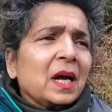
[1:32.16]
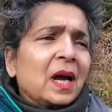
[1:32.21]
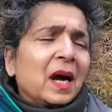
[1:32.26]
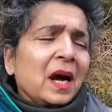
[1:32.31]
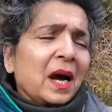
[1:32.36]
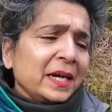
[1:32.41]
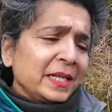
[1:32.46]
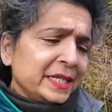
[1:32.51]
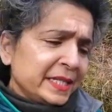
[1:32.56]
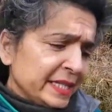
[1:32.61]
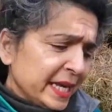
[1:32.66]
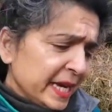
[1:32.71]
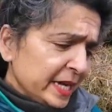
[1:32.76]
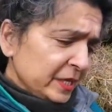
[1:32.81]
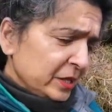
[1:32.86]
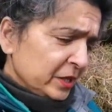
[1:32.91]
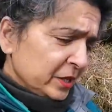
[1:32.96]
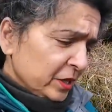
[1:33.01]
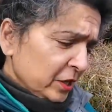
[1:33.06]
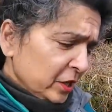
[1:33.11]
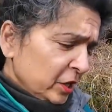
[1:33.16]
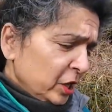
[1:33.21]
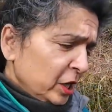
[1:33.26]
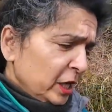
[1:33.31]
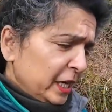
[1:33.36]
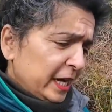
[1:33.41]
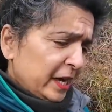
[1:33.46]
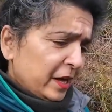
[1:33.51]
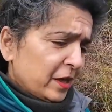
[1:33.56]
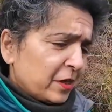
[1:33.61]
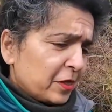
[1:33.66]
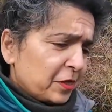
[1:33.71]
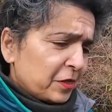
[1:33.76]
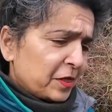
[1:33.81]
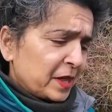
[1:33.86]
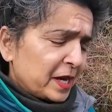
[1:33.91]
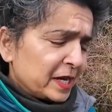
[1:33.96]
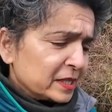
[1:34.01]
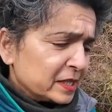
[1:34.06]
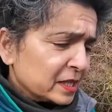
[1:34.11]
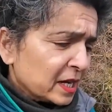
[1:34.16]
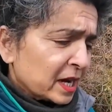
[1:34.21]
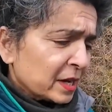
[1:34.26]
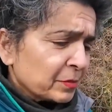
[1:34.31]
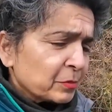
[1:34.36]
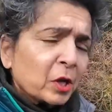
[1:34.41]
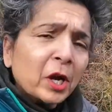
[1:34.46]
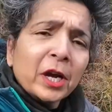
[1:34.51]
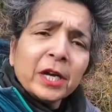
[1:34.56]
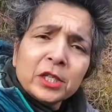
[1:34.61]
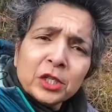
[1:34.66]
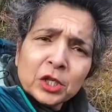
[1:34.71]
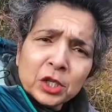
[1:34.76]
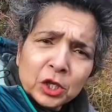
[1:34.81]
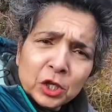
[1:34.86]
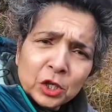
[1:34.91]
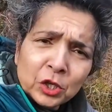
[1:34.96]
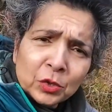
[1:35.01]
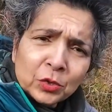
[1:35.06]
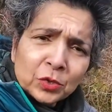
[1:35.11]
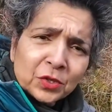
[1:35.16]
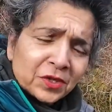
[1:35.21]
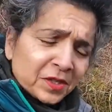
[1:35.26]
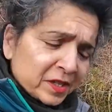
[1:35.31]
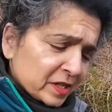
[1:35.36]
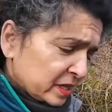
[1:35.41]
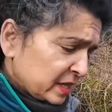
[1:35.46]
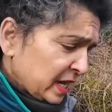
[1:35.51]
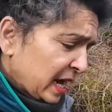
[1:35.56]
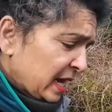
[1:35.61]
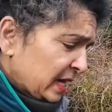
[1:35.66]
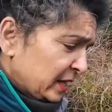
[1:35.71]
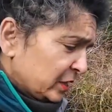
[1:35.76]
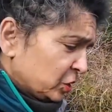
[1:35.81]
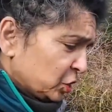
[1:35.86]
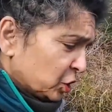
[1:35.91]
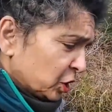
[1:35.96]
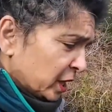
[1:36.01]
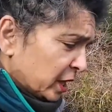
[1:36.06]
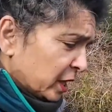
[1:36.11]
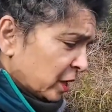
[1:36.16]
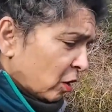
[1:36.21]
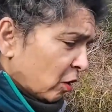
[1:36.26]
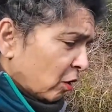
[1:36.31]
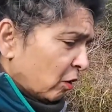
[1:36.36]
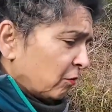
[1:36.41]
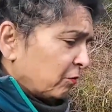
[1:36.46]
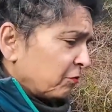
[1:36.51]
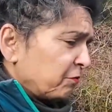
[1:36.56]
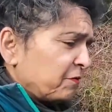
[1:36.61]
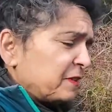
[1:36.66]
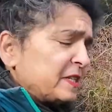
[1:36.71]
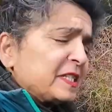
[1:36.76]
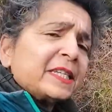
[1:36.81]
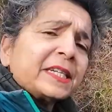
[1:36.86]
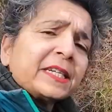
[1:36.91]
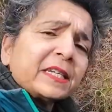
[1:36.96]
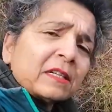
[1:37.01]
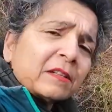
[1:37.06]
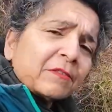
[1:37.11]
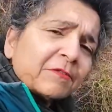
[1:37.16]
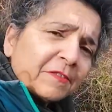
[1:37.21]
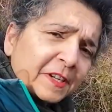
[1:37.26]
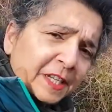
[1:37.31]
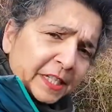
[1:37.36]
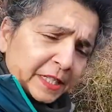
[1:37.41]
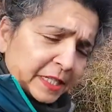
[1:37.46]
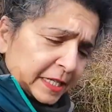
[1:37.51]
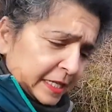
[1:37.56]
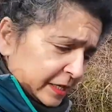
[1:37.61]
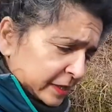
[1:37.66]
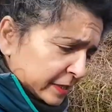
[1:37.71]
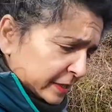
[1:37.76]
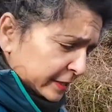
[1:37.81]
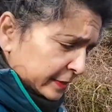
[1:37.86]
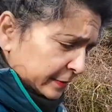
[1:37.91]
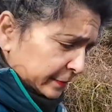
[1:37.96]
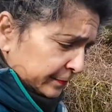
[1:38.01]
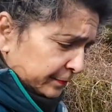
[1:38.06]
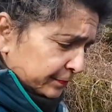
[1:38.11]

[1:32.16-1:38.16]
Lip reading: I said earlier that I'm going to use the analogy of physical fitness